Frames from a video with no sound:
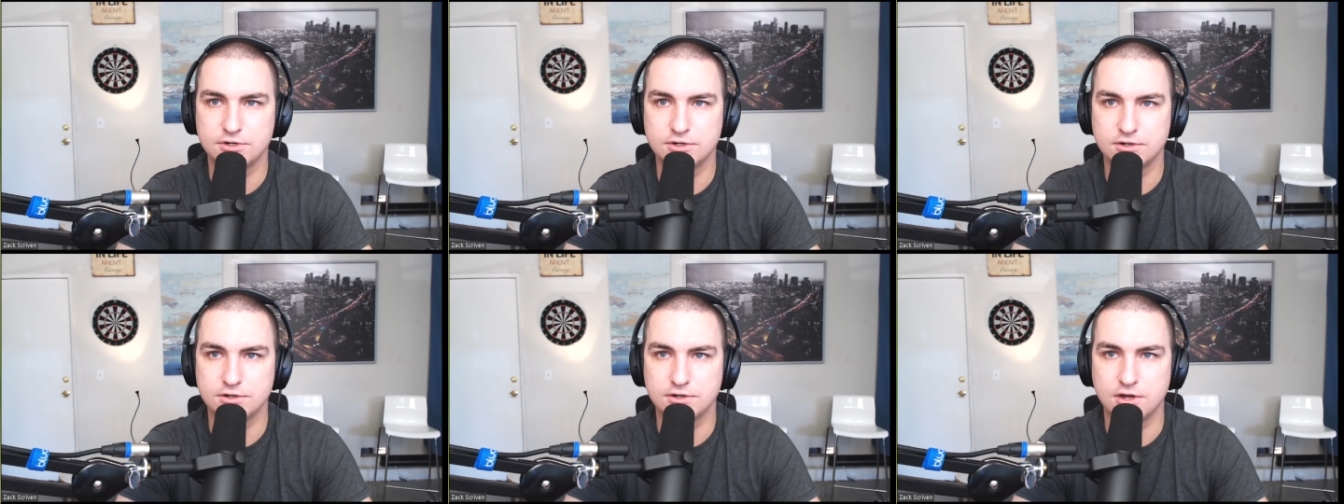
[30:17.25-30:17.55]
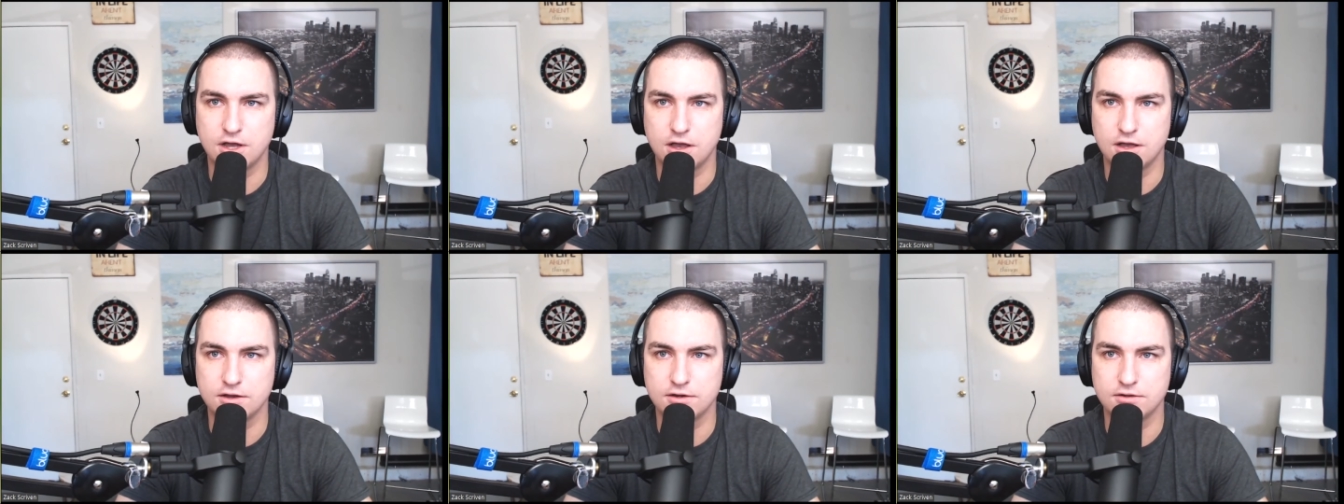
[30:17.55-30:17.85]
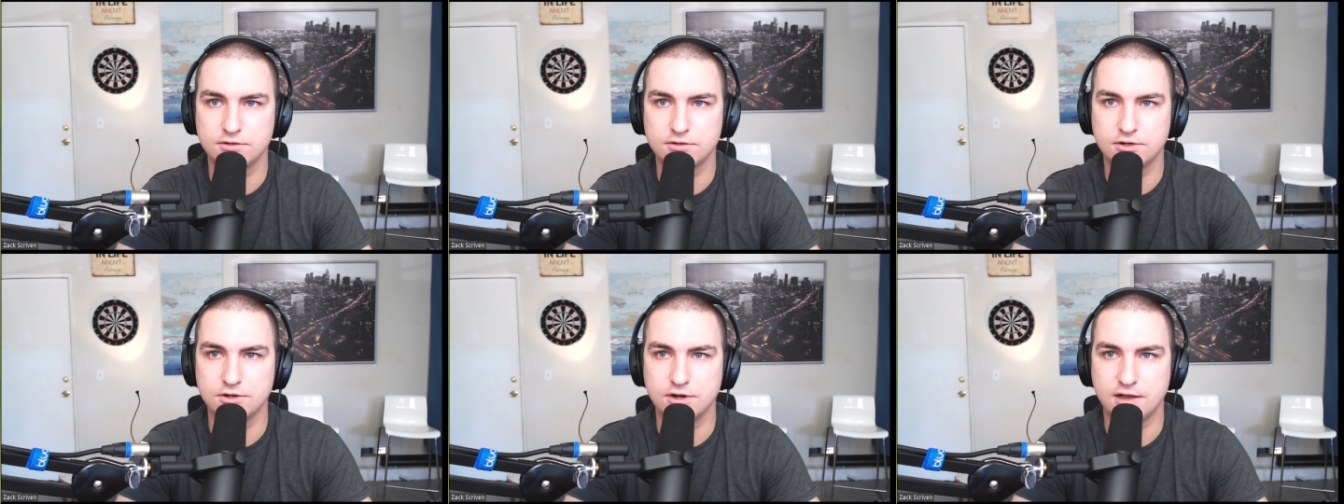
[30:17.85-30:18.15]
turn
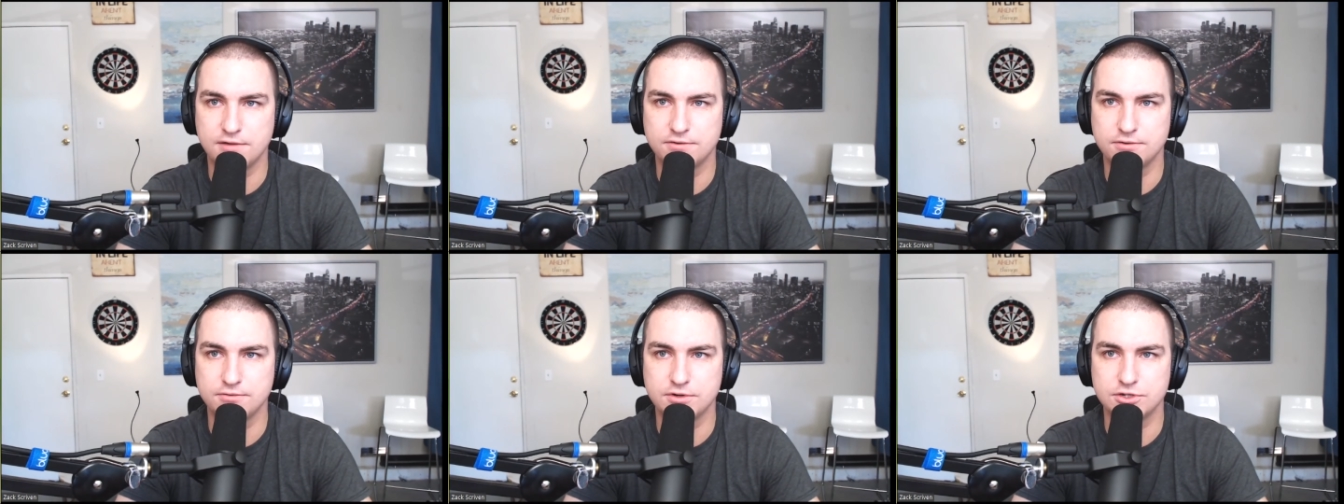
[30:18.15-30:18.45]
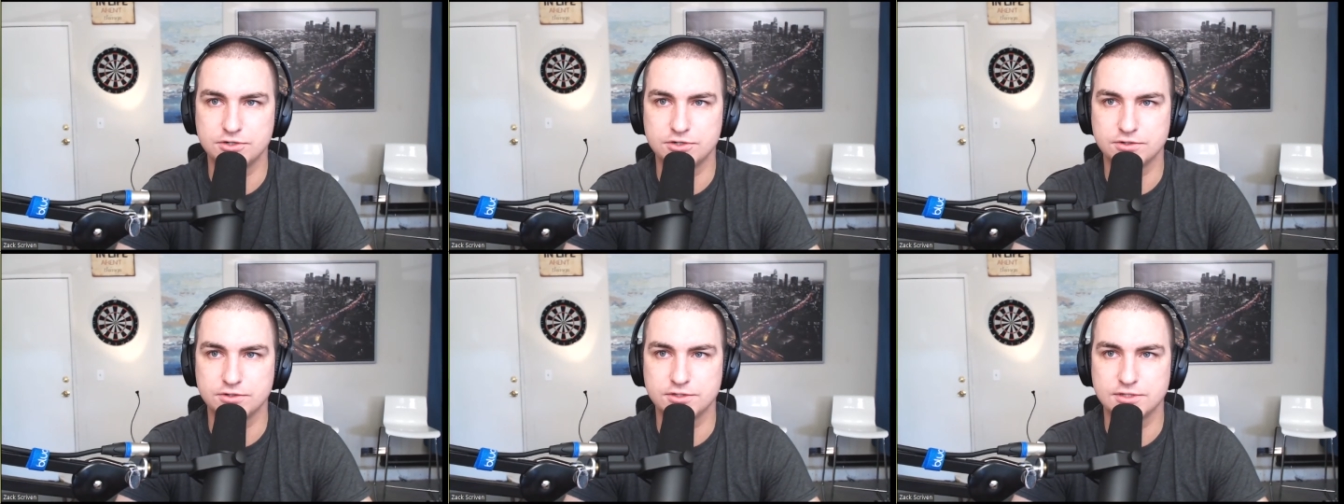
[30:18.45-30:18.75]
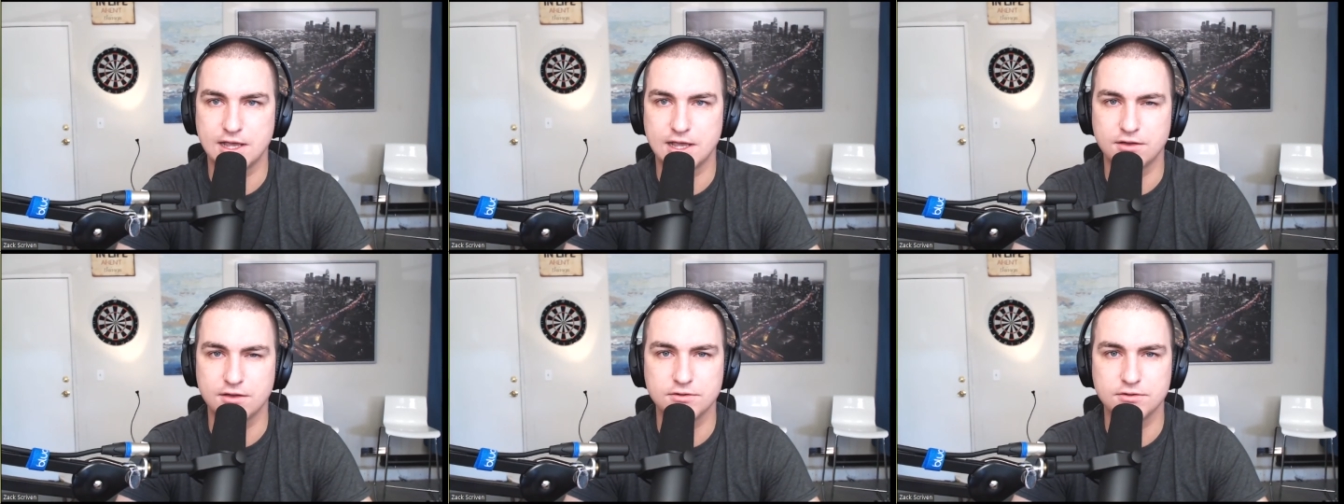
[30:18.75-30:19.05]
on, turn off original
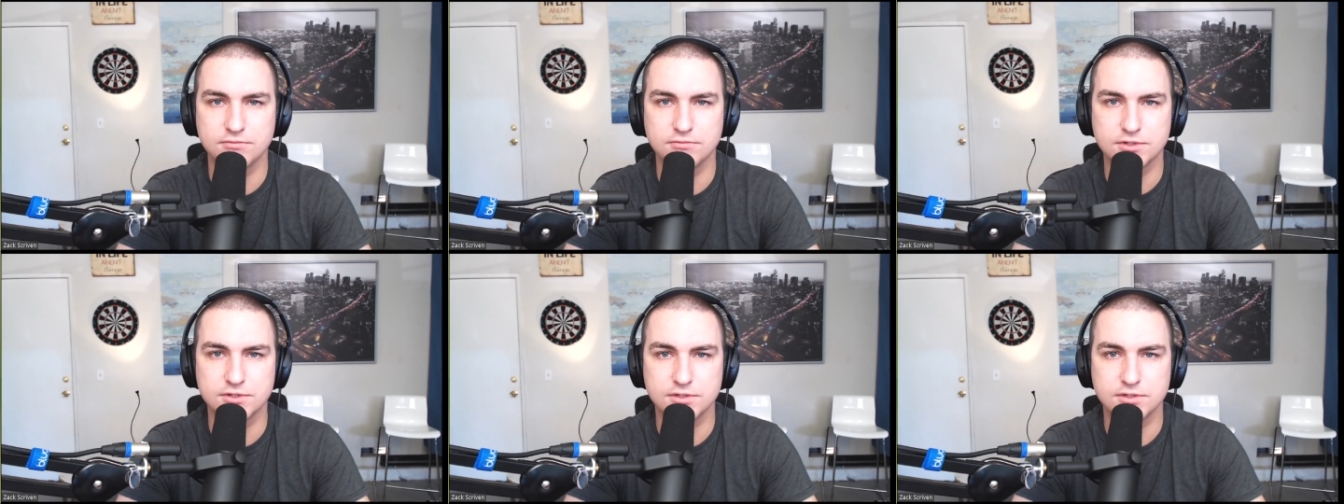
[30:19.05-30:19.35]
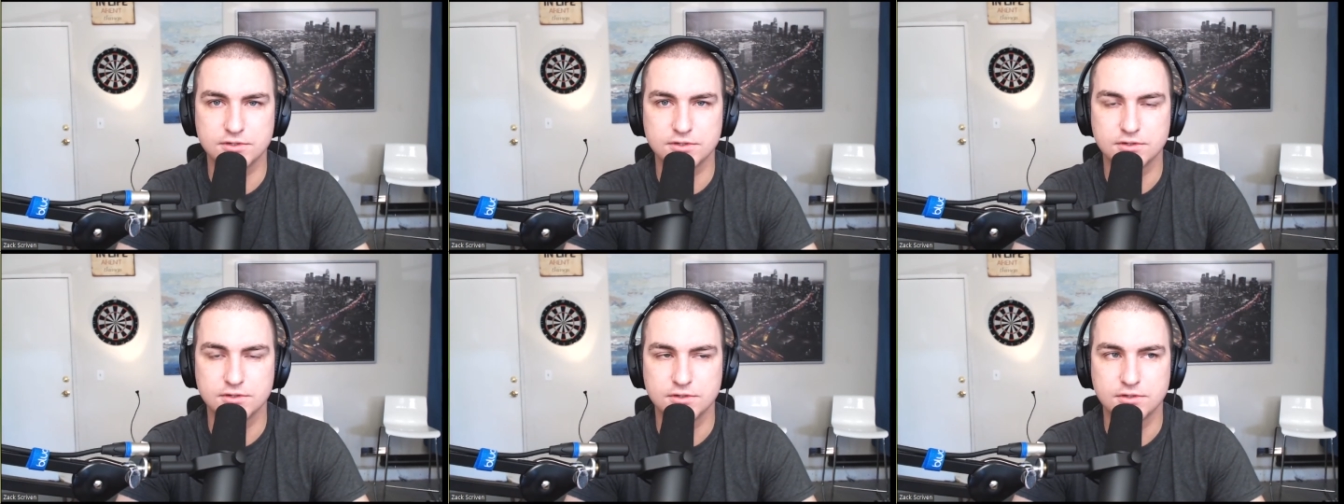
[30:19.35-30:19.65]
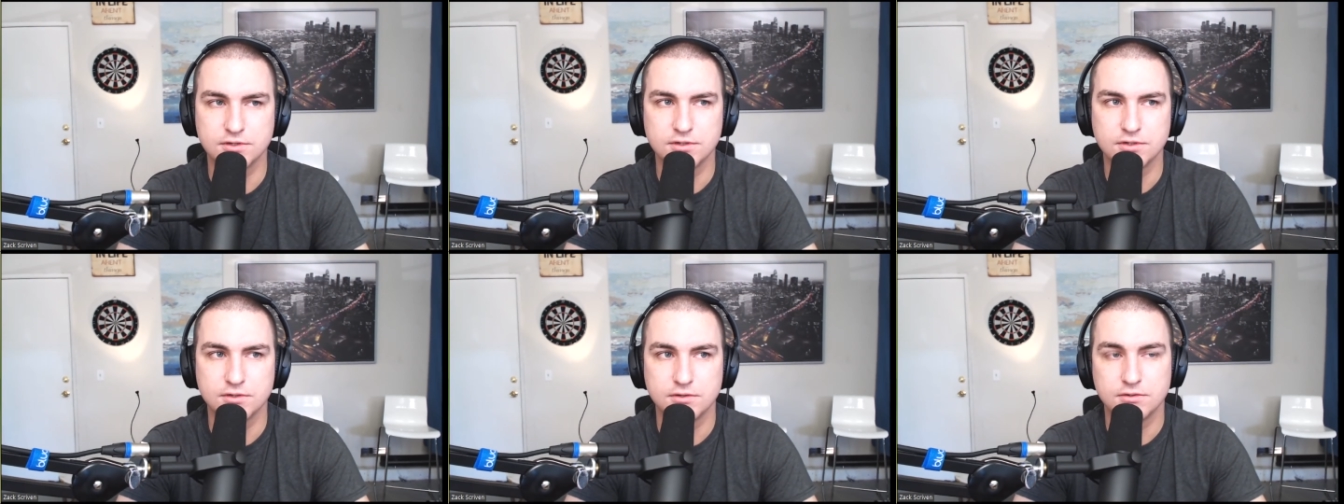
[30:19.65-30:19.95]
sound was
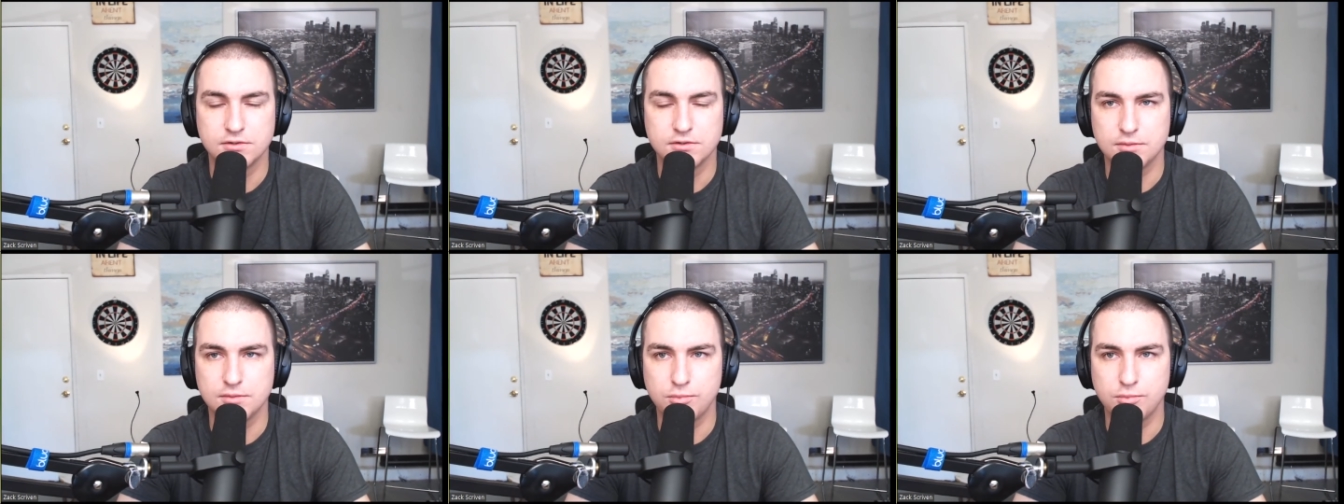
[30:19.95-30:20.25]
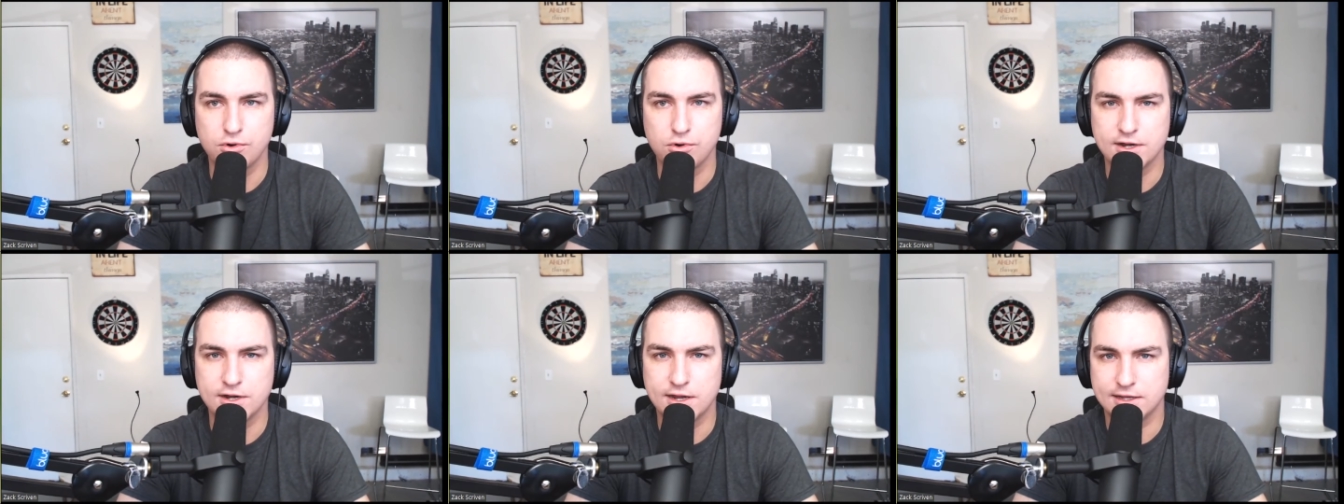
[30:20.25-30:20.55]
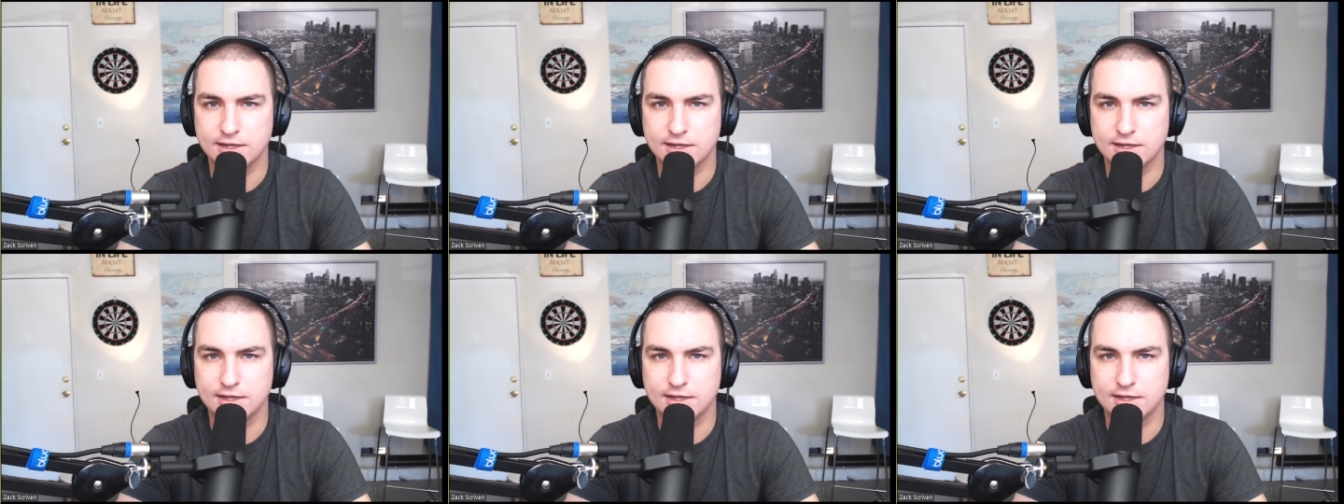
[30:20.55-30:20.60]
important.